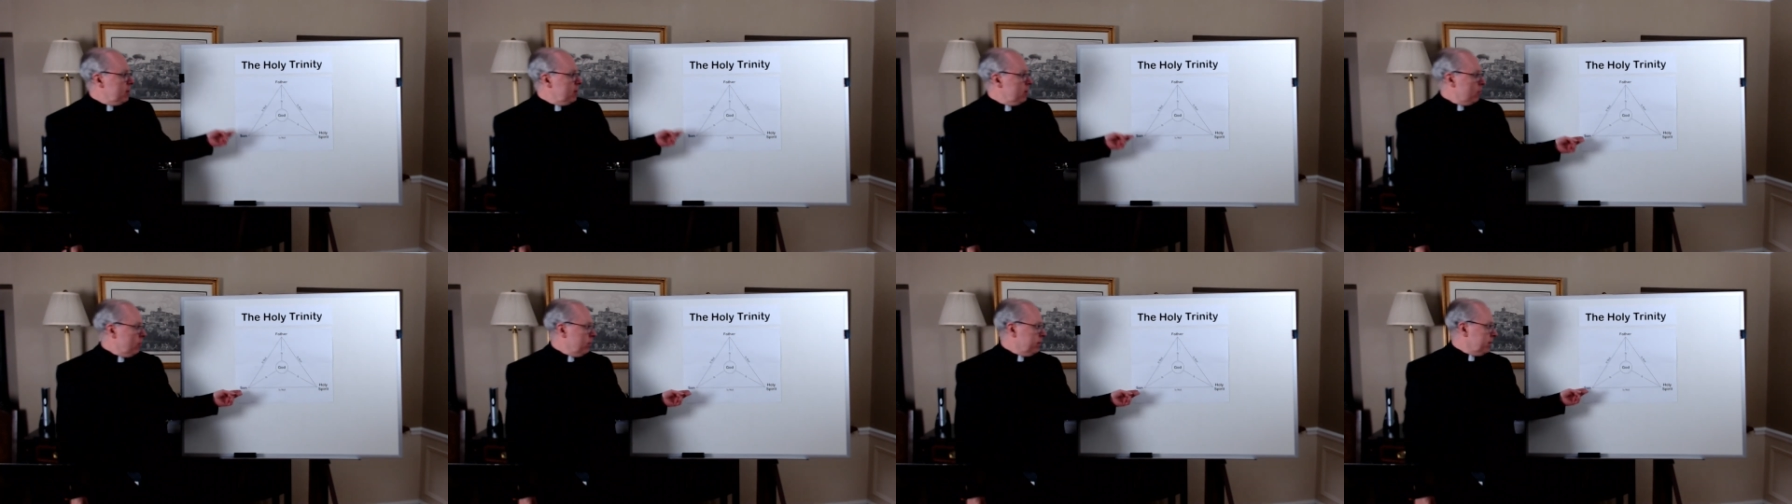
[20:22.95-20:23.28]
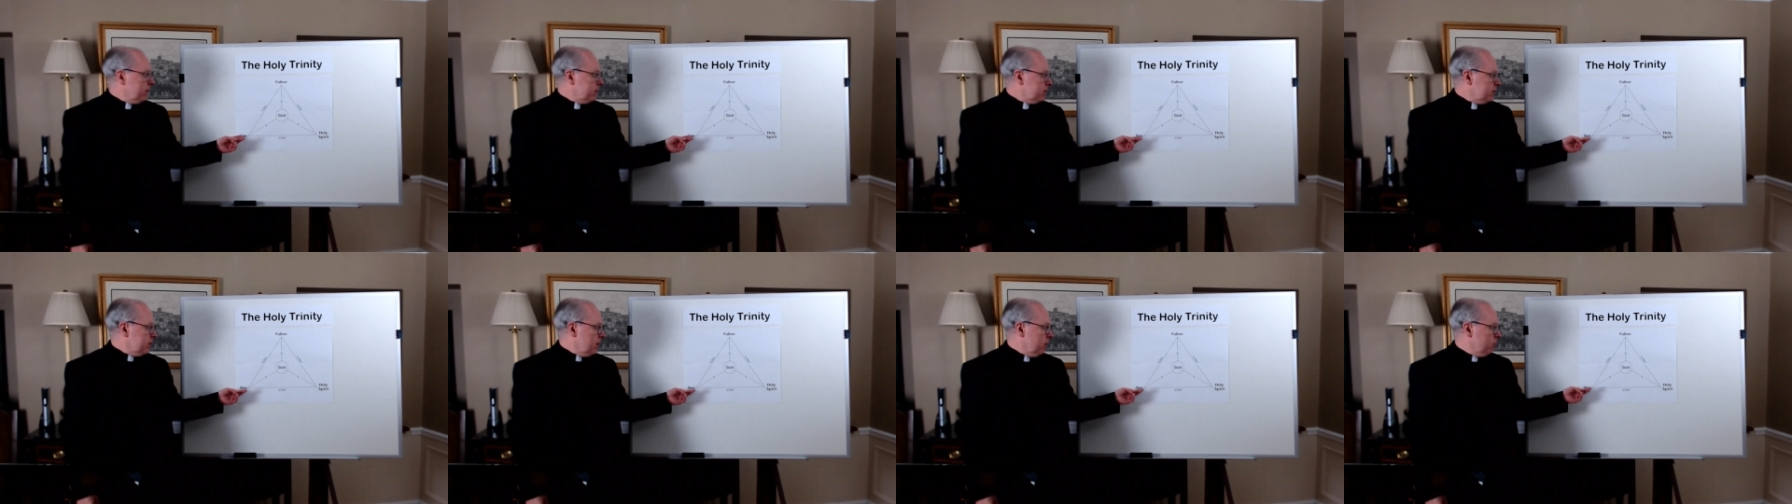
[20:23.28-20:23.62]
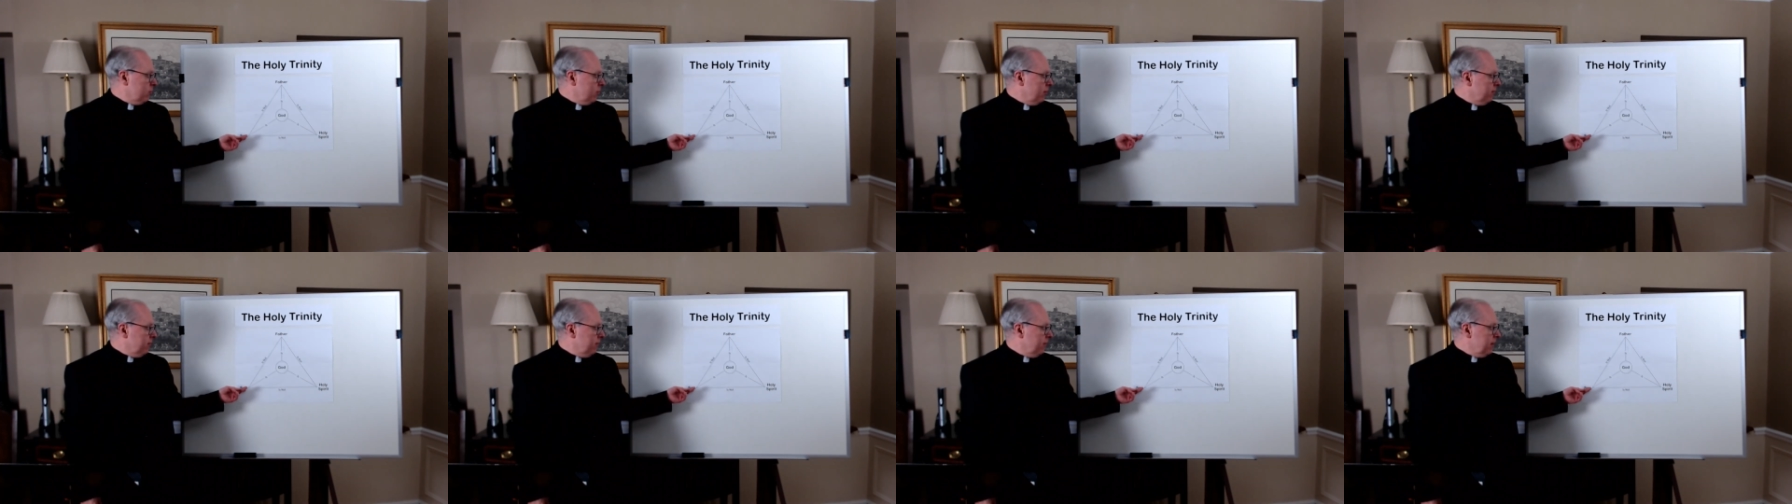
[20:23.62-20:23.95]
when the Son
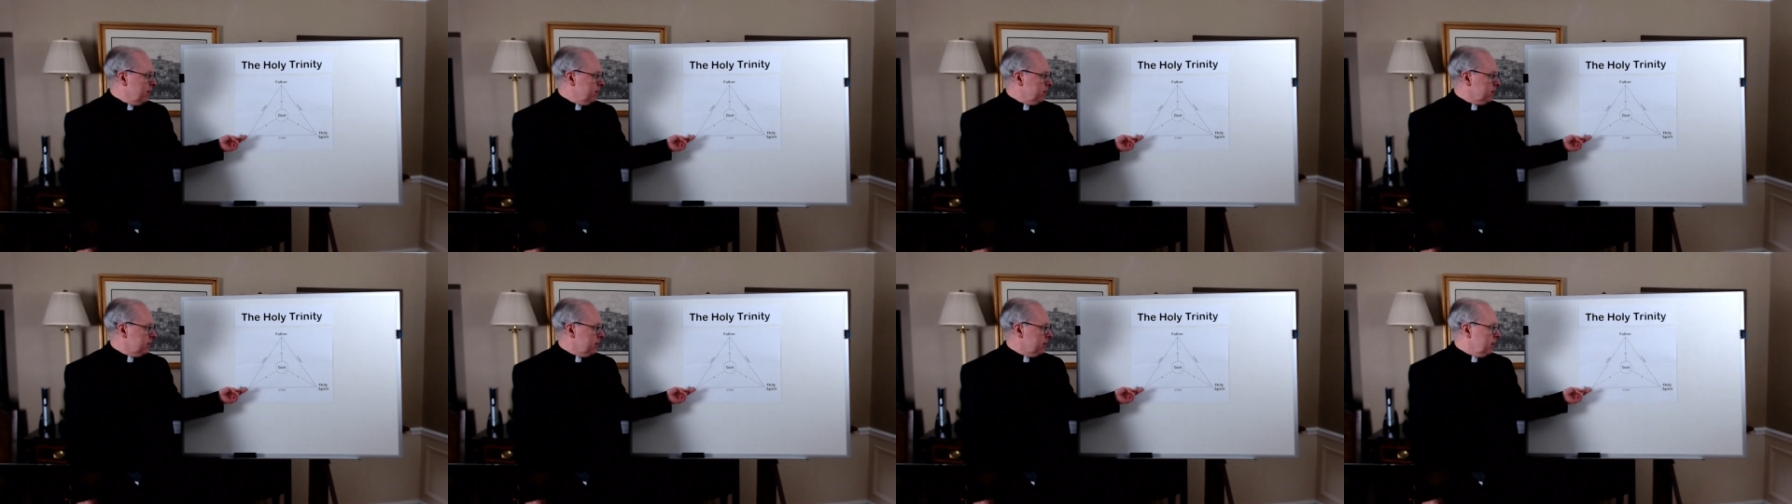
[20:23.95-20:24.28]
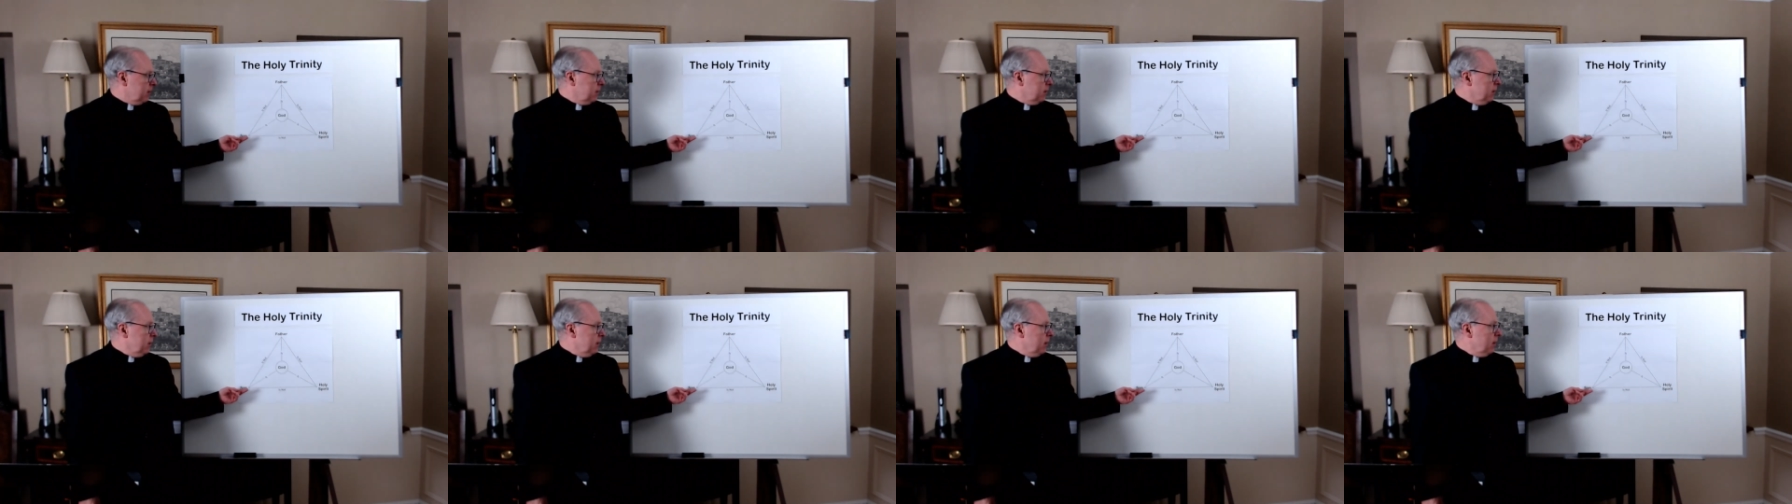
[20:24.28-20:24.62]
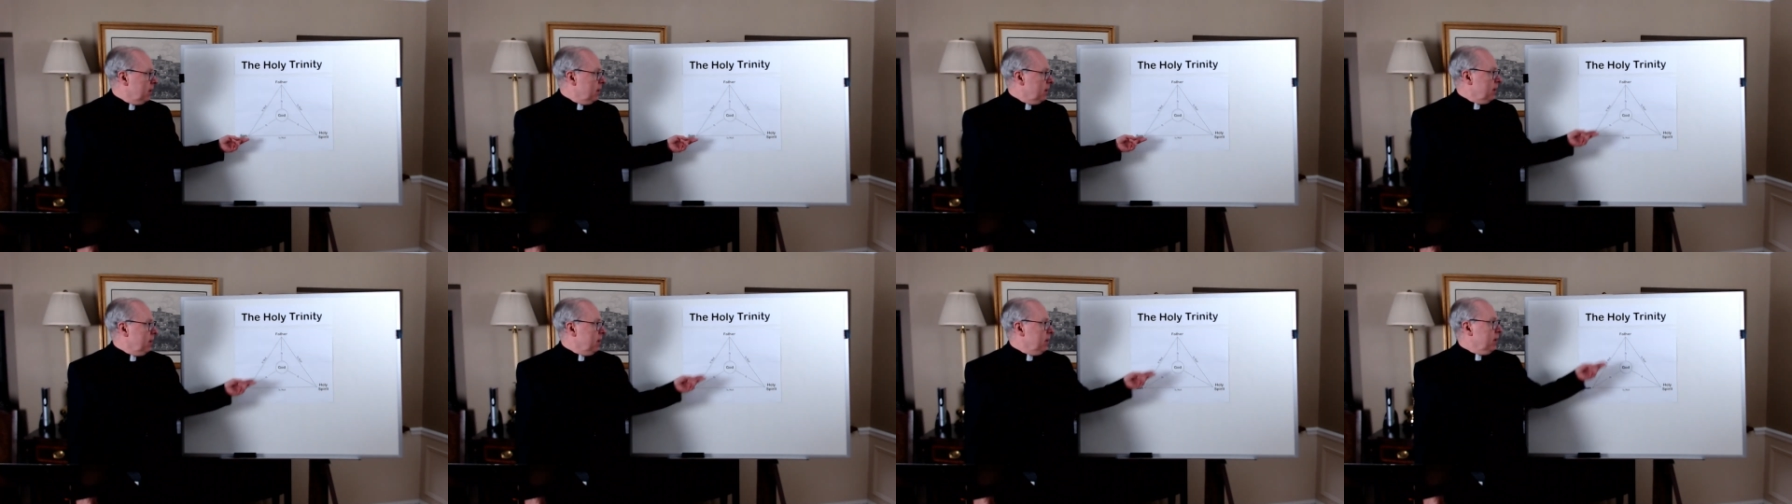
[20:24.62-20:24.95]
reveals it,
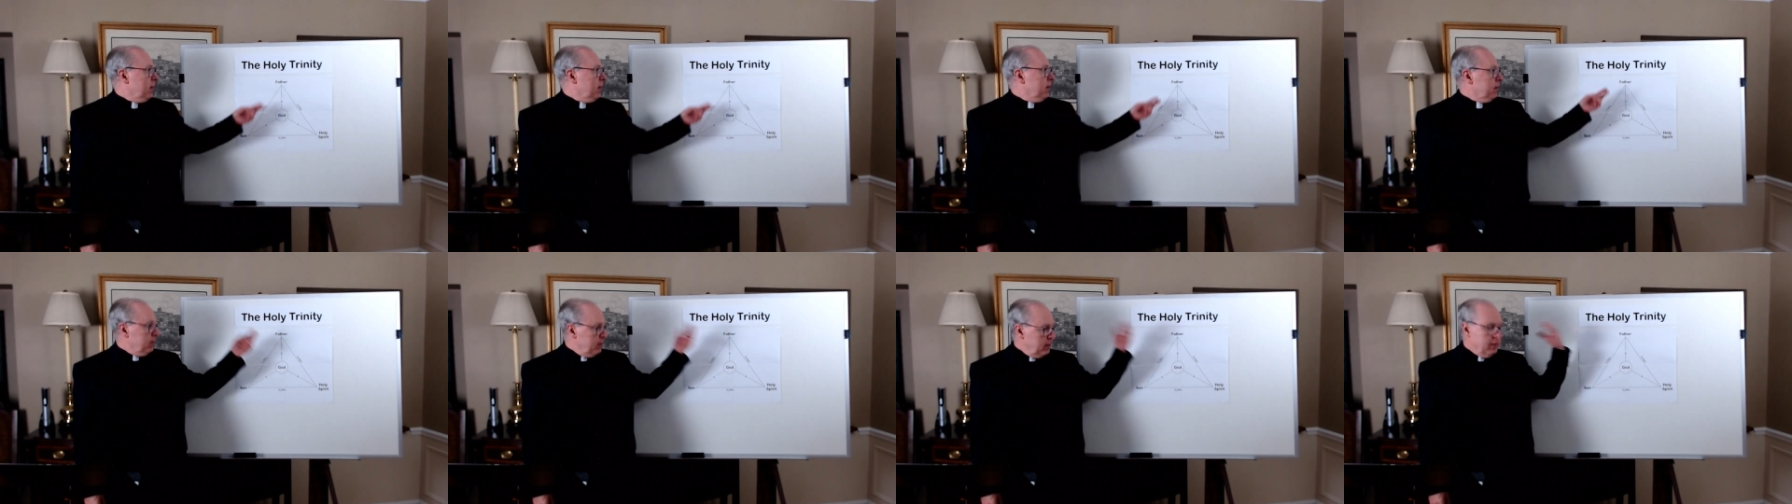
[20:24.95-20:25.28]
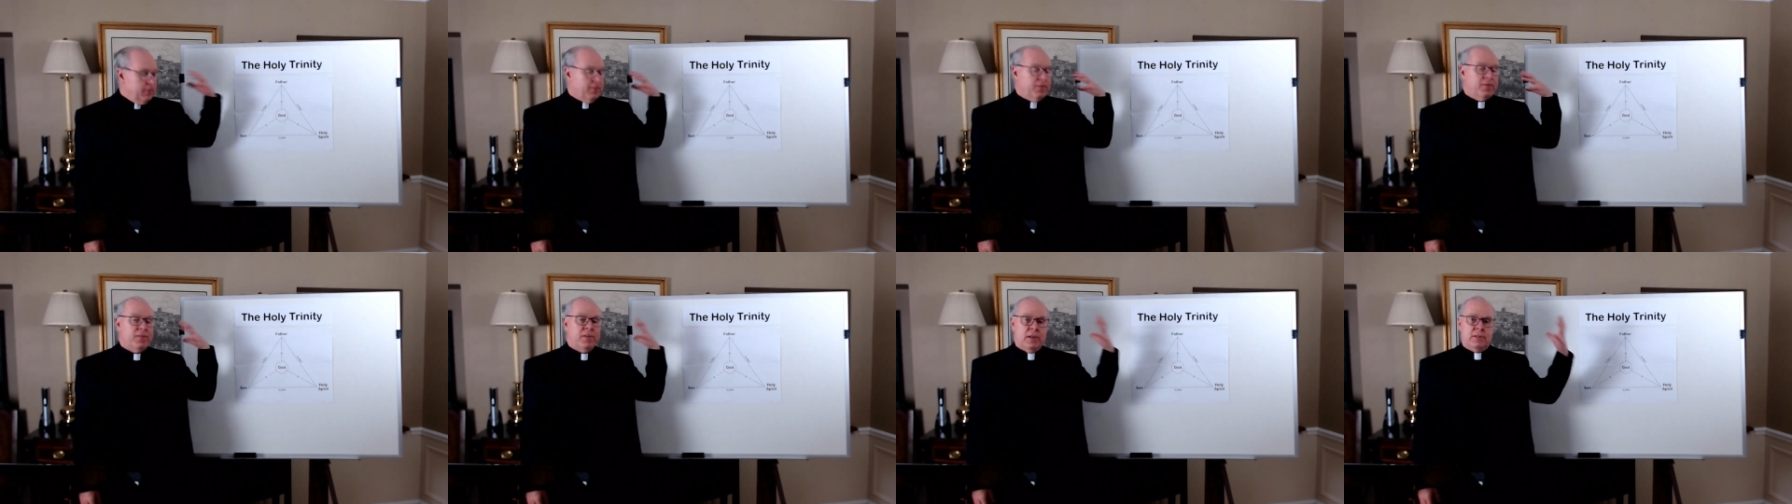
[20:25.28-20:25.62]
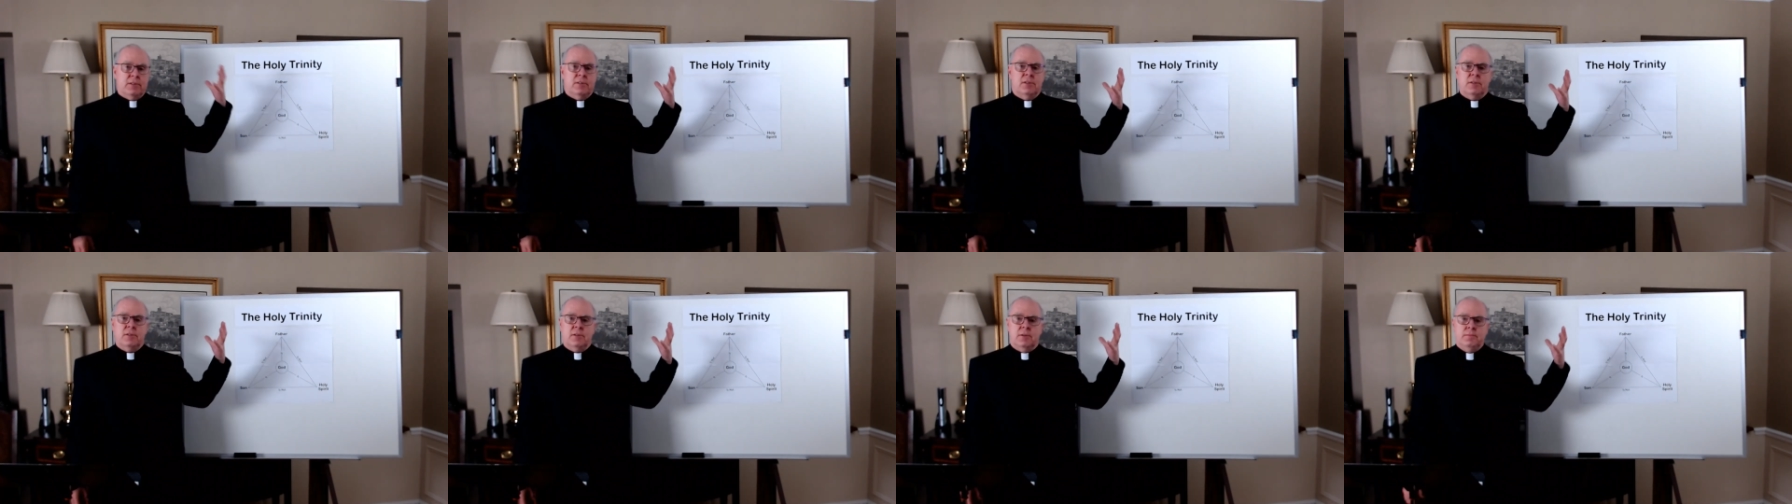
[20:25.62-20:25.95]
it
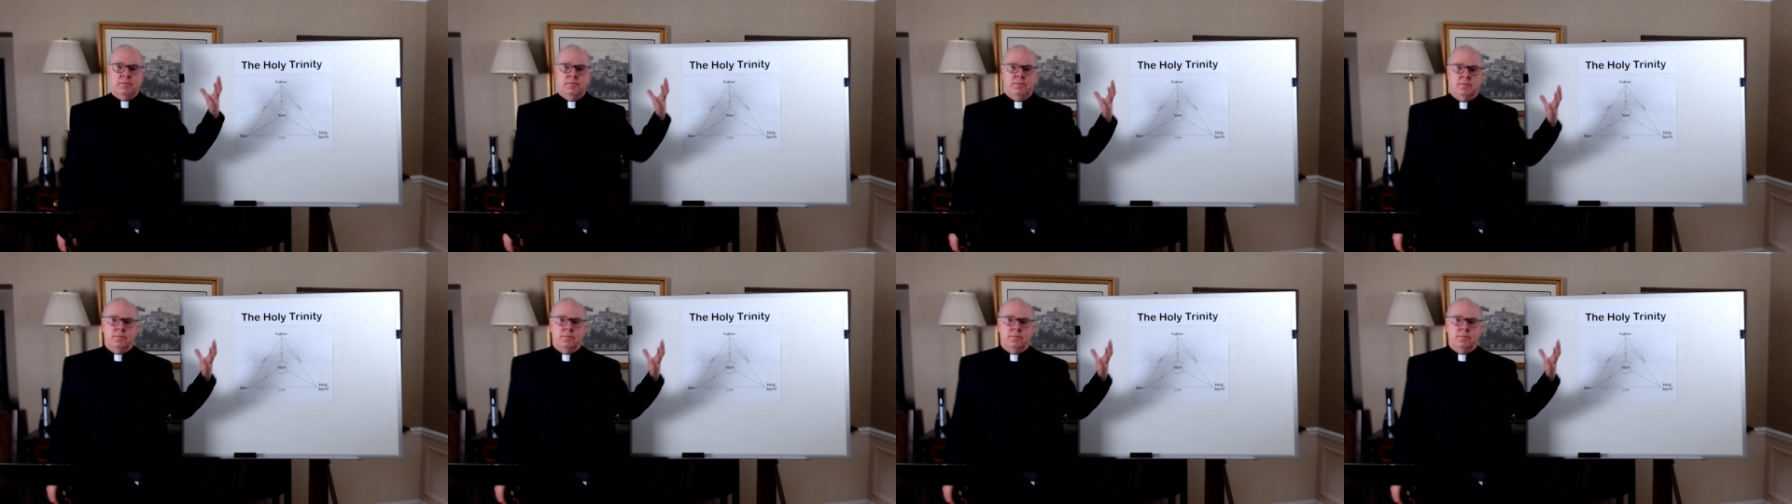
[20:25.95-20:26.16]
fits.